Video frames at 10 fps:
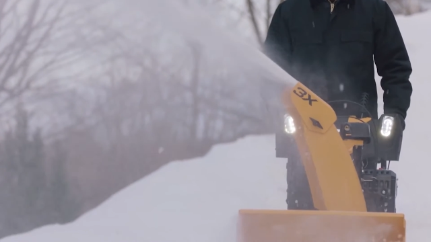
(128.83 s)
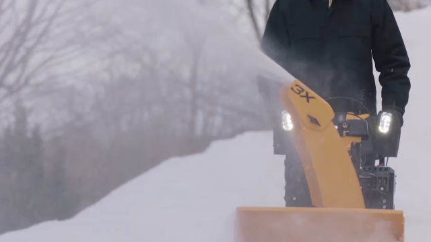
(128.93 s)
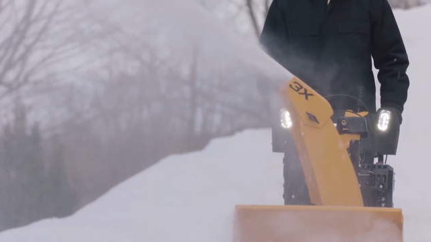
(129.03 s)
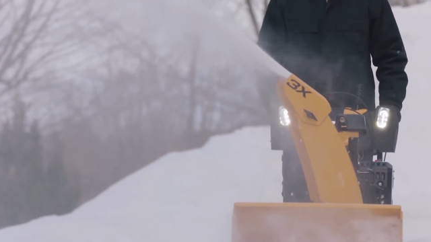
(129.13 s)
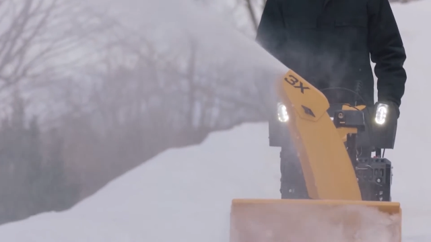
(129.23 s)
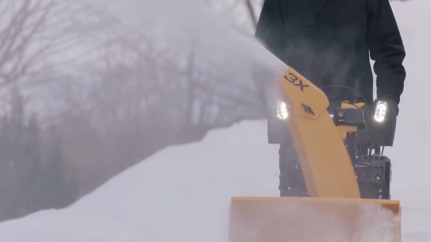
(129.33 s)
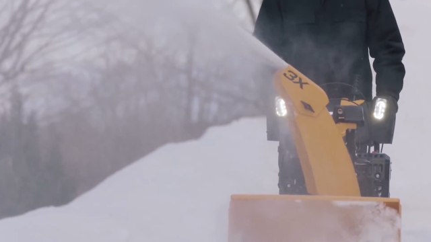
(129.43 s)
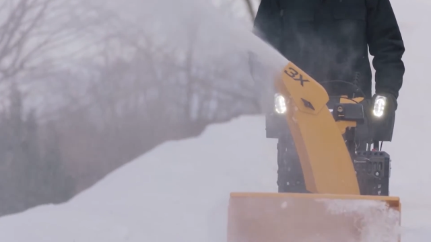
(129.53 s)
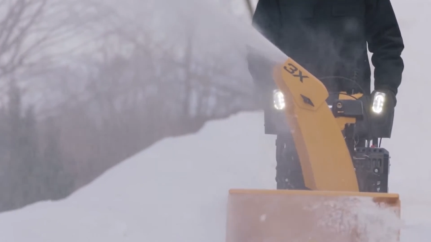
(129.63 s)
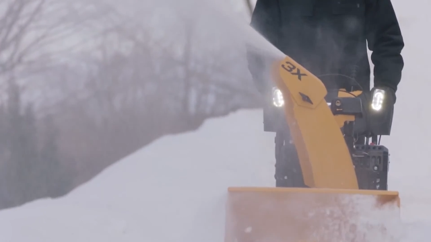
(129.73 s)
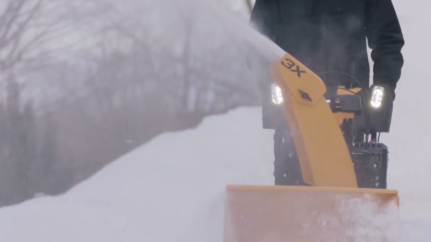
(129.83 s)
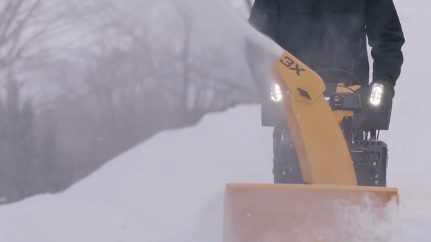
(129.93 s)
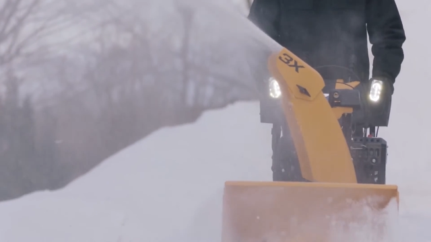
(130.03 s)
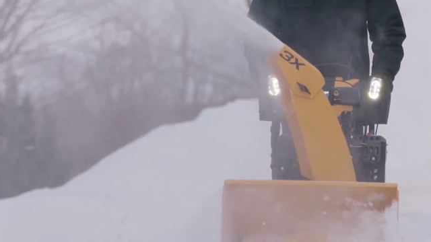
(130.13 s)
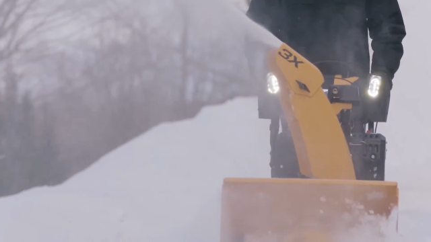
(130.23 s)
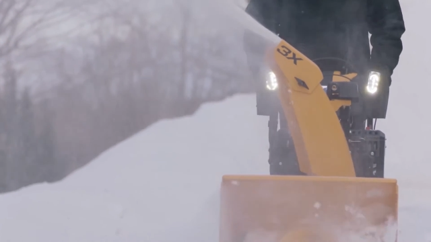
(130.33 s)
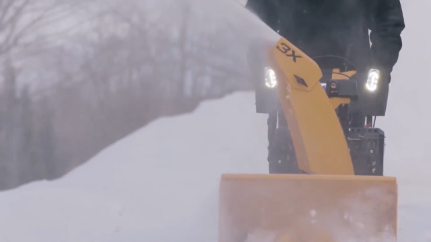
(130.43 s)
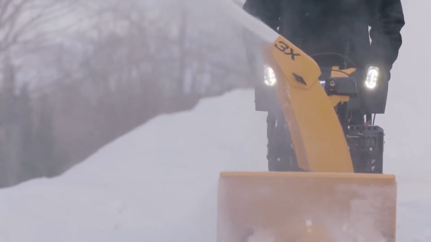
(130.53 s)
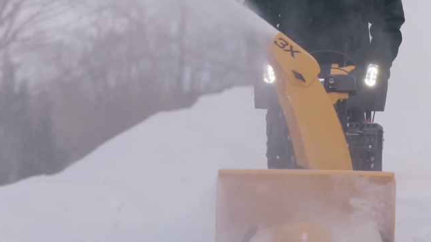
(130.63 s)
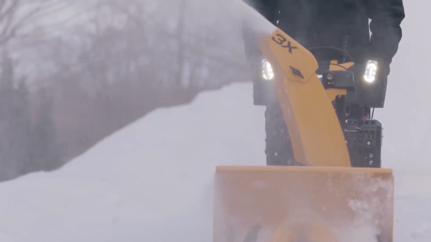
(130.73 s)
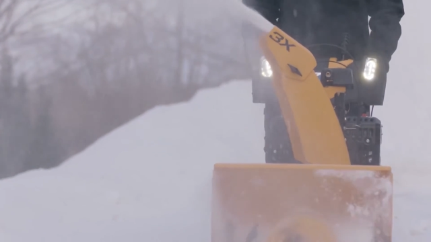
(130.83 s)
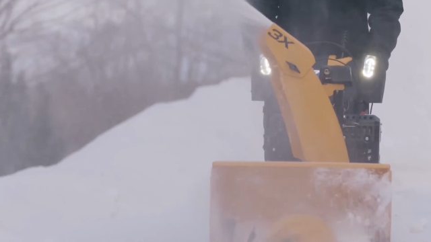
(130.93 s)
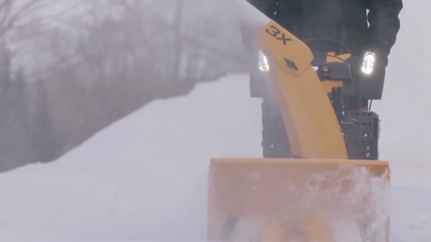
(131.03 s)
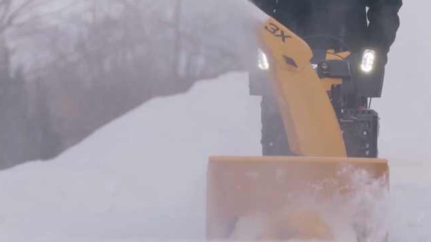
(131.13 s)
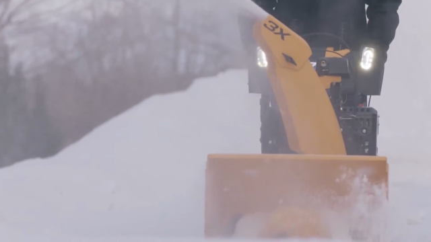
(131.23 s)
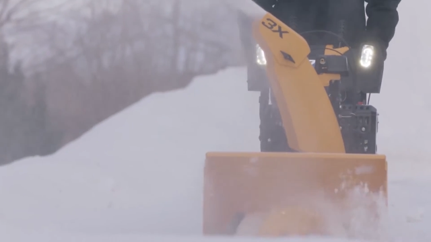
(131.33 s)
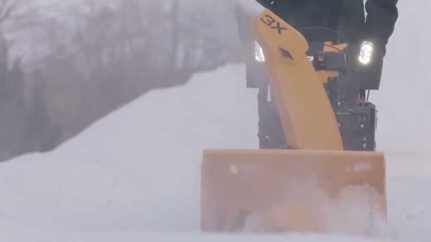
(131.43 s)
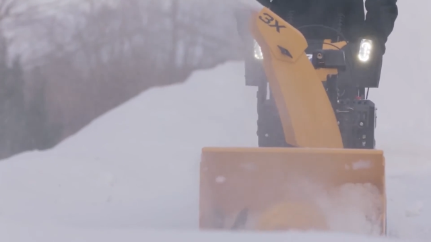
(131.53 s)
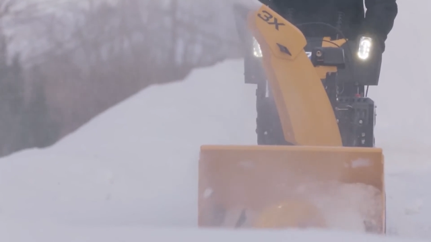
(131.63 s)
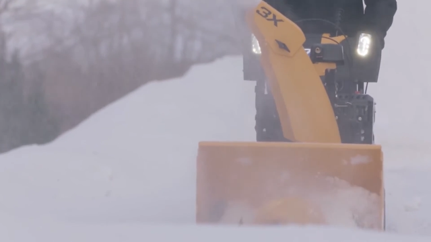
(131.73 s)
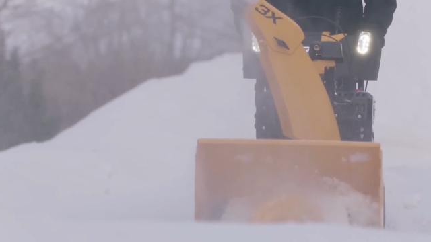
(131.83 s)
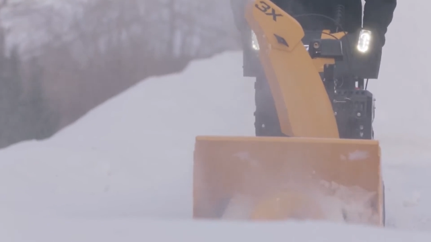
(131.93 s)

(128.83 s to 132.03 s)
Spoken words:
(no speaker visible)